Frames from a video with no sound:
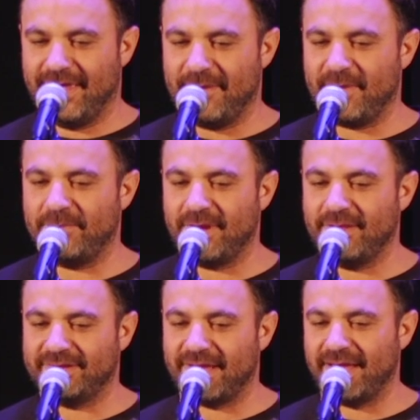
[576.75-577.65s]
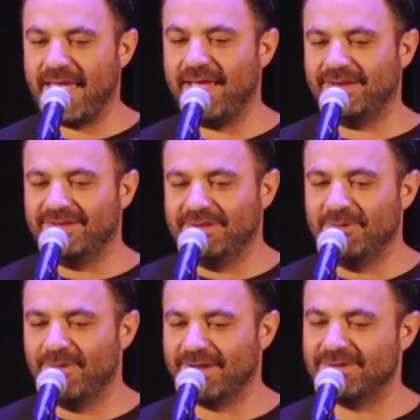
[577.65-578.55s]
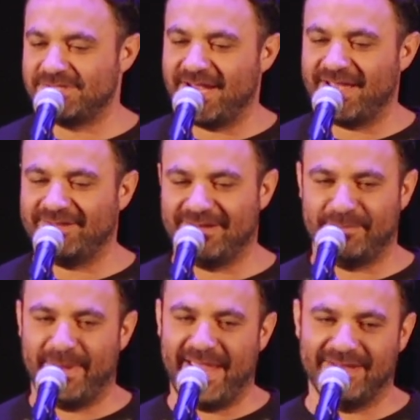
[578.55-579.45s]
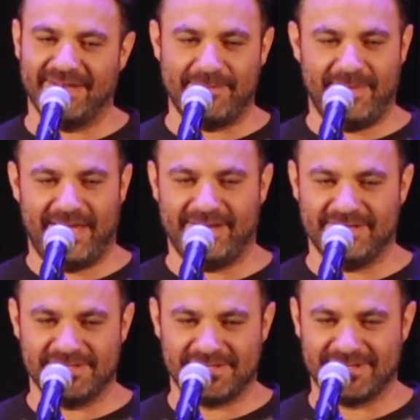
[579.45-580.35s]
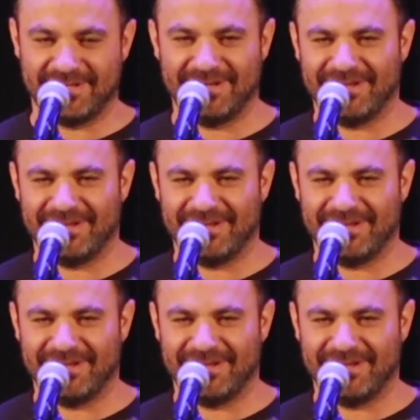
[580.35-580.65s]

and my brother's like, hey, you wanna go check out this band I manage?